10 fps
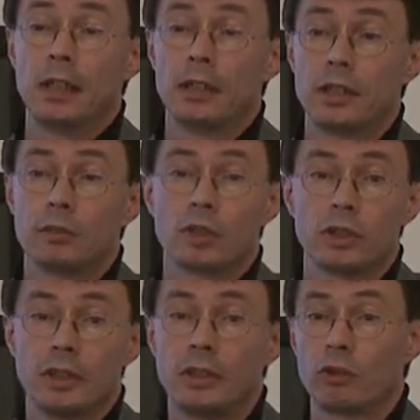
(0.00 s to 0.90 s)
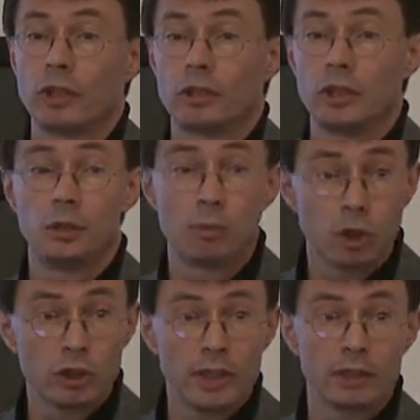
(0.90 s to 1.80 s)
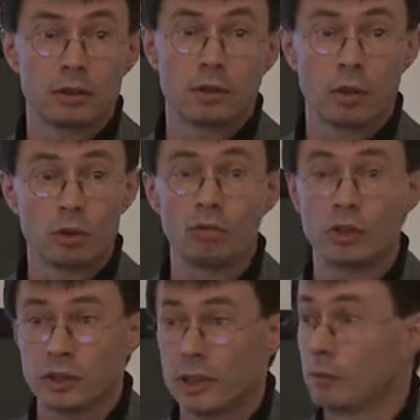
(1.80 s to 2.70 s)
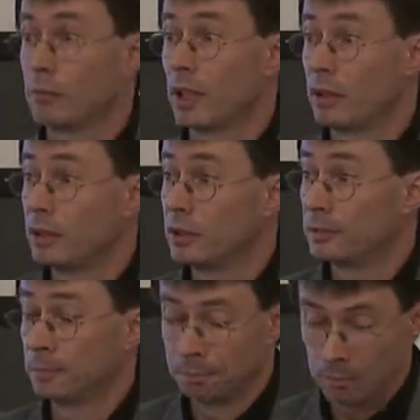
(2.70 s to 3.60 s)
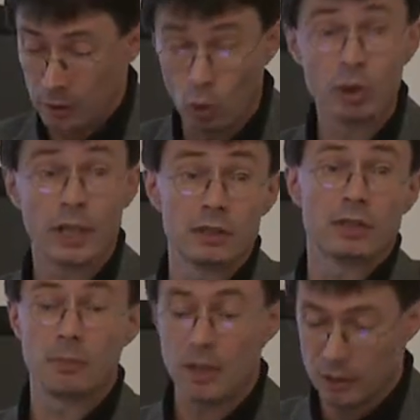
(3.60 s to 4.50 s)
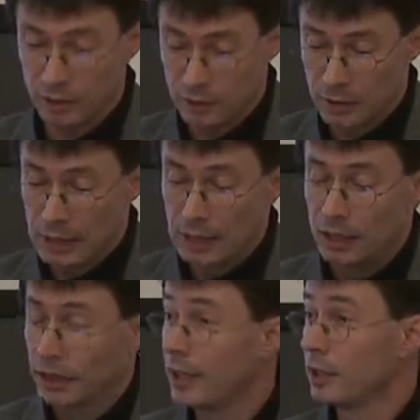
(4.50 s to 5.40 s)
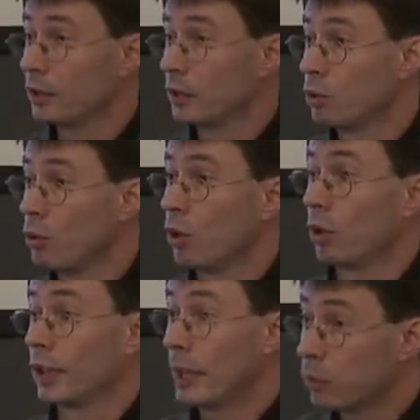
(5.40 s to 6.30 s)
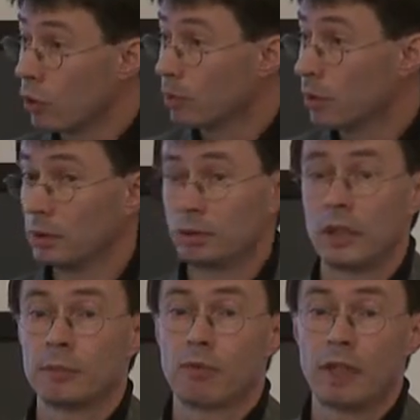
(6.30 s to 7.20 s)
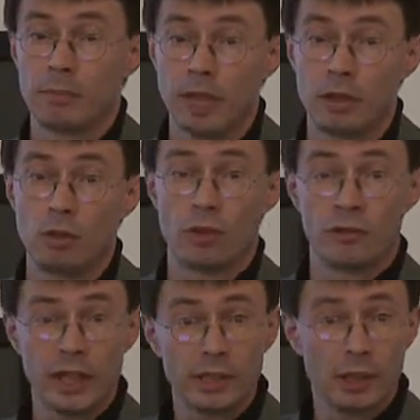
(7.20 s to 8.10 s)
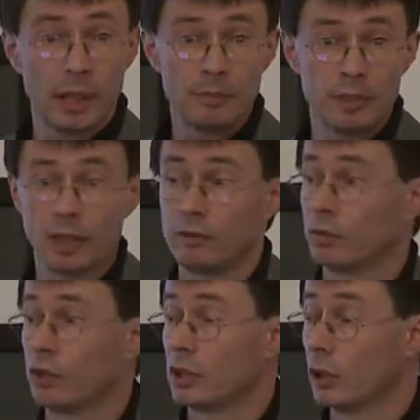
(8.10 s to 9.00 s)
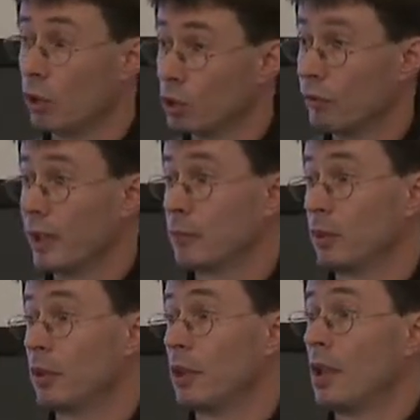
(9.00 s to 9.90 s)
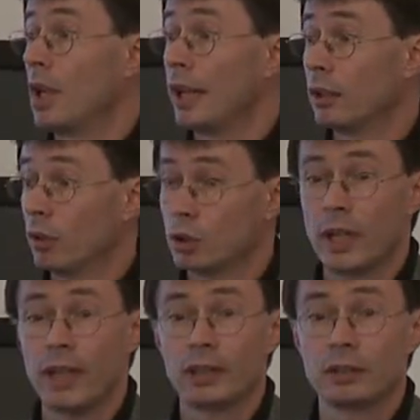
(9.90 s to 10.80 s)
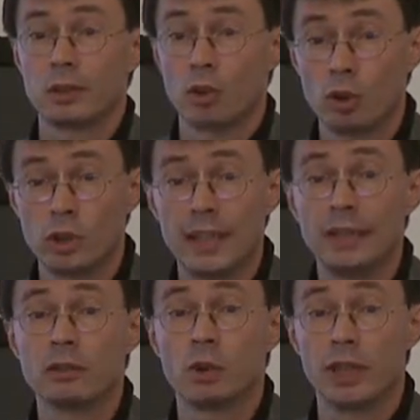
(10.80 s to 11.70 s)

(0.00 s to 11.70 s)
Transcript: This was an integrated EU project on risk assessment methods, non-testing methods. There is a tool called ChemProp that's provided by the UFZ in Leipzig, which is also available and also has or contains or